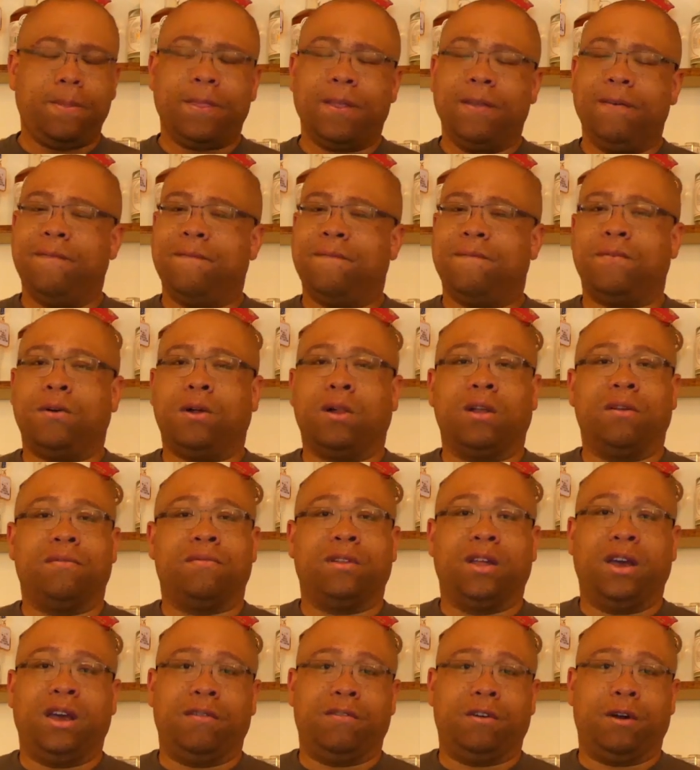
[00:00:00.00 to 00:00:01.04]
Full of
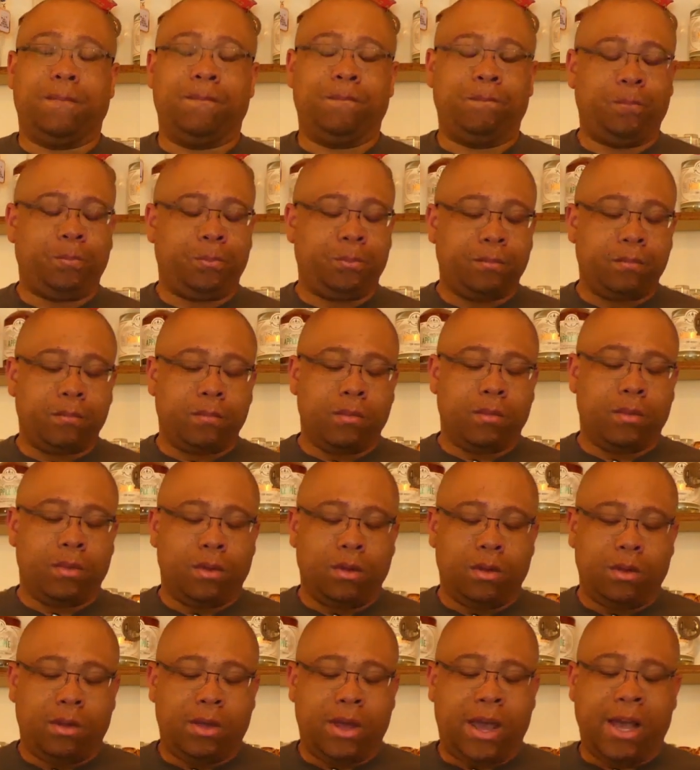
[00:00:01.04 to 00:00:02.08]
flavor.
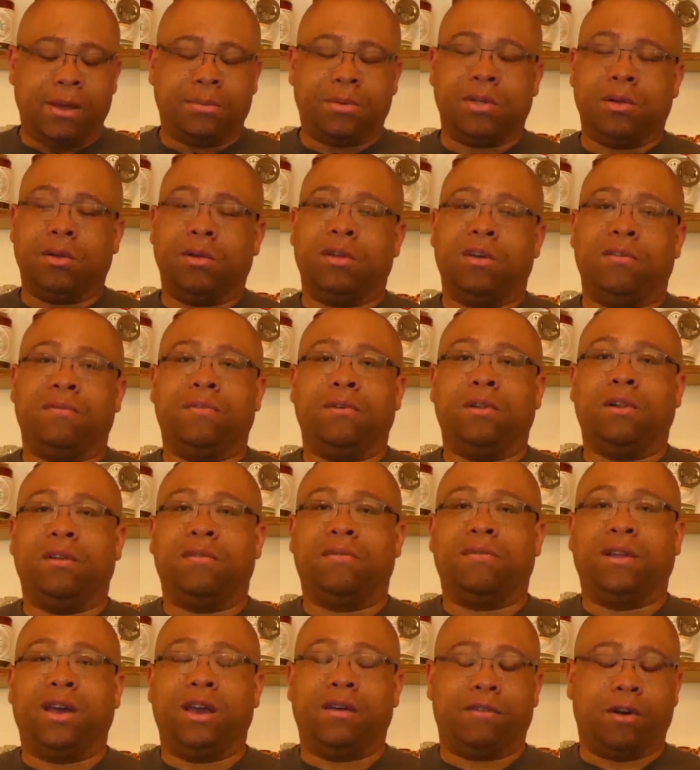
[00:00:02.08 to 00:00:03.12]
Absolutely full
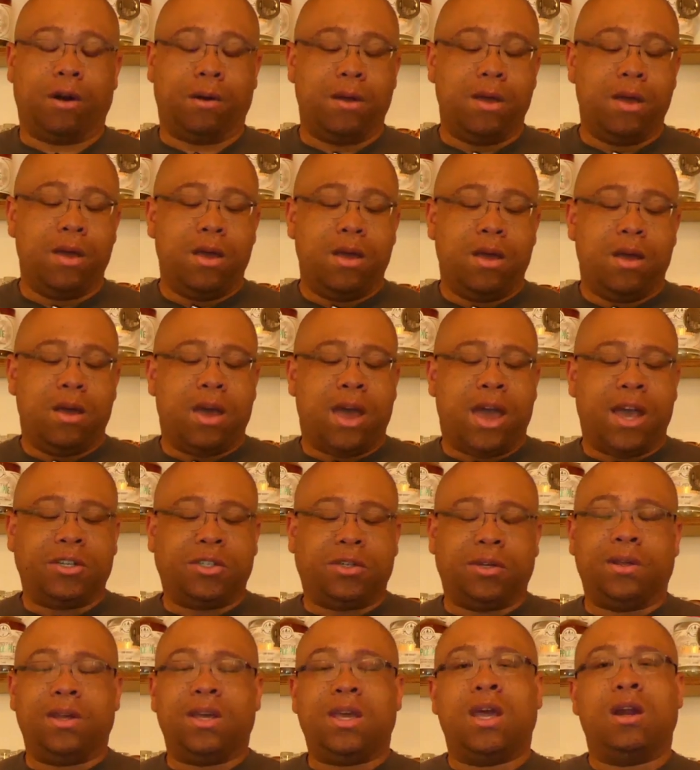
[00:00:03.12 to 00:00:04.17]
of flavor. I
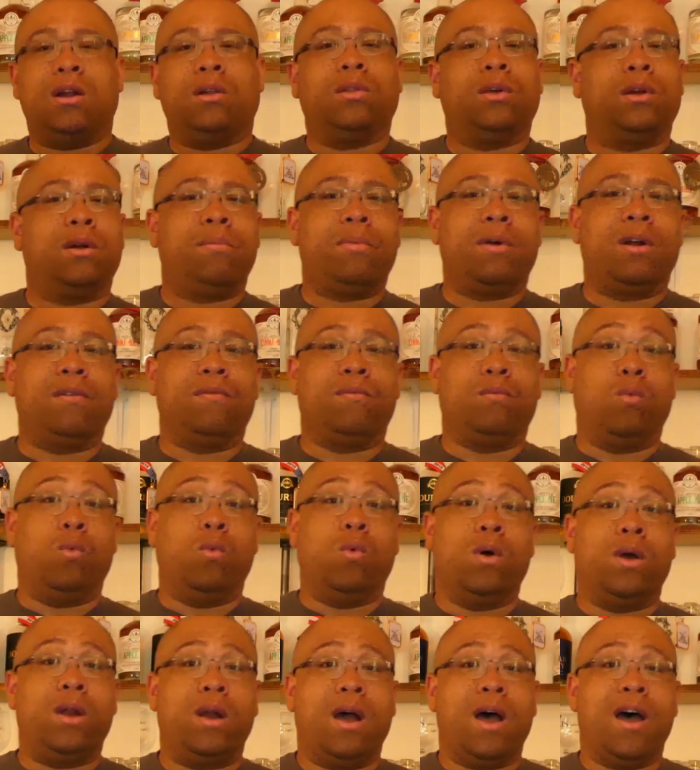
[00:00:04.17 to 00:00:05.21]
actually get a little bit of
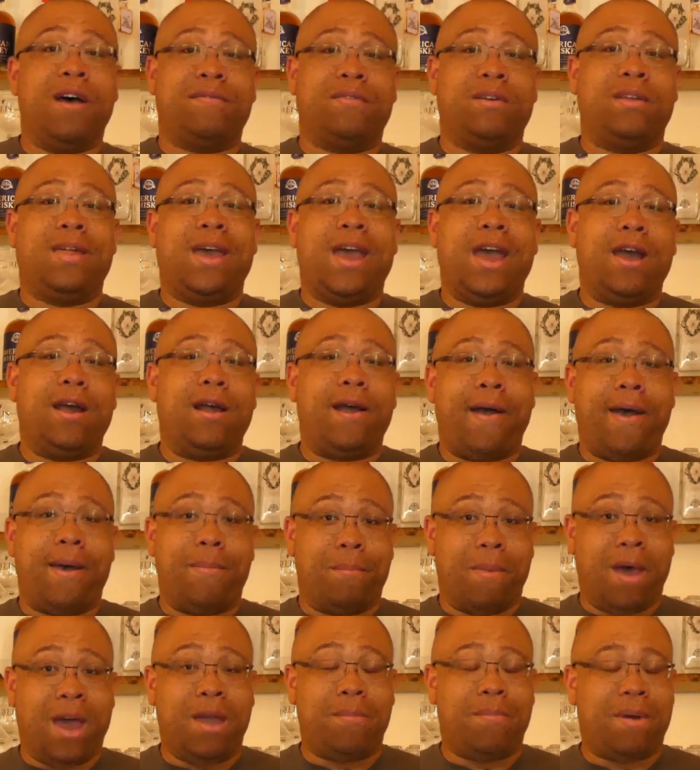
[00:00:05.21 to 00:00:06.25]
wood off of that
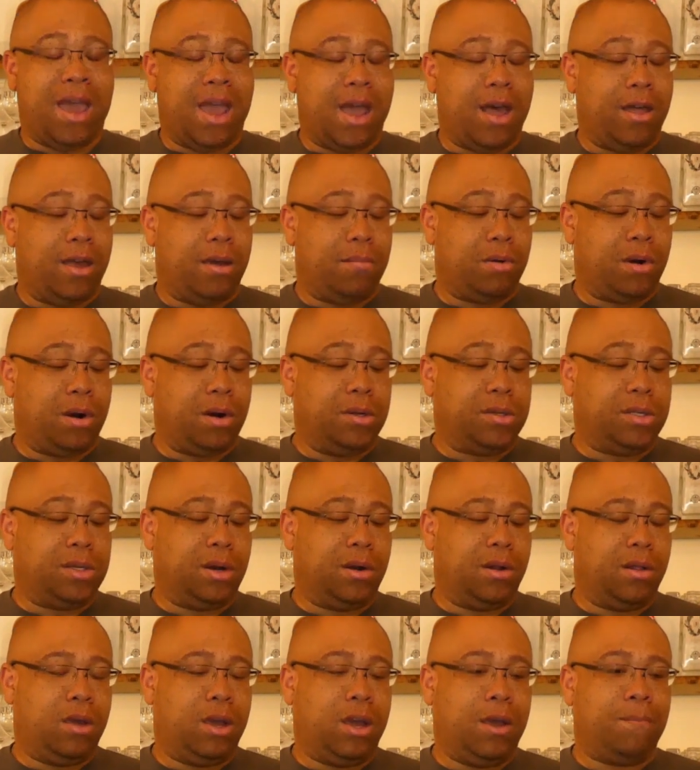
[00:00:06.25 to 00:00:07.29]
on my palate
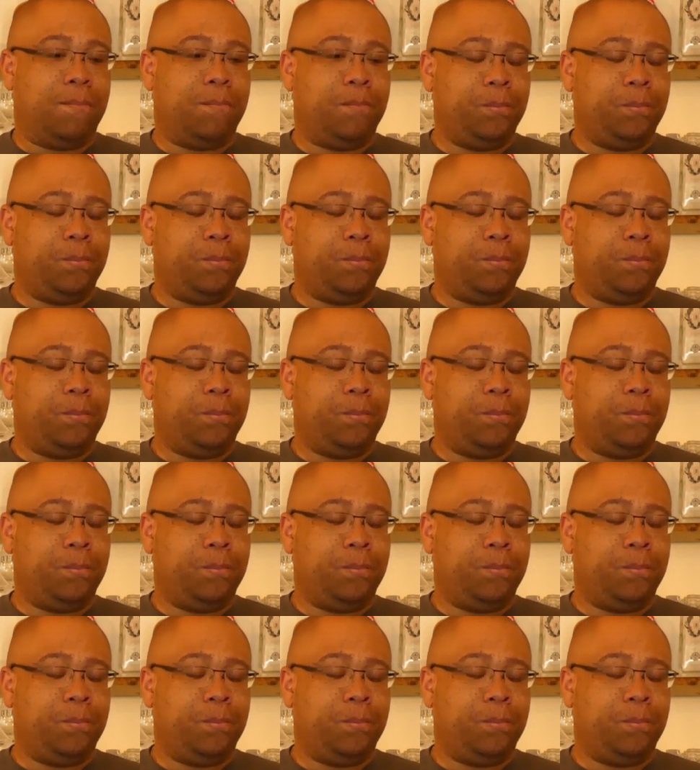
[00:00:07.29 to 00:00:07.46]
personally.